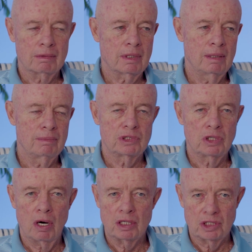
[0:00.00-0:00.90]
come
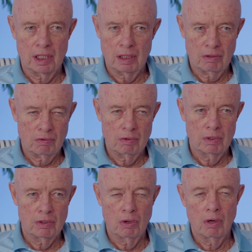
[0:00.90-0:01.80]
charging through
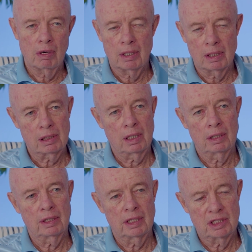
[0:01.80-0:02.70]
the door and
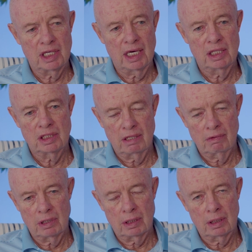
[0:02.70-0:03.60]
suddenly change
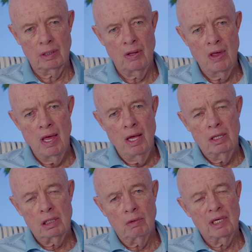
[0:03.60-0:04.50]
everything.
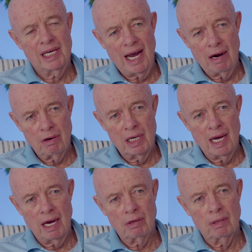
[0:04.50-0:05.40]
So we carried
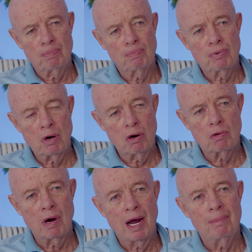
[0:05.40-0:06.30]
out a
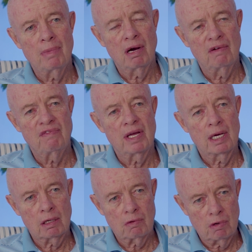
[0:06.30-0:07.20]
program of
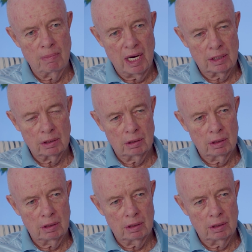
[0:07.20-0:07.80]
incremental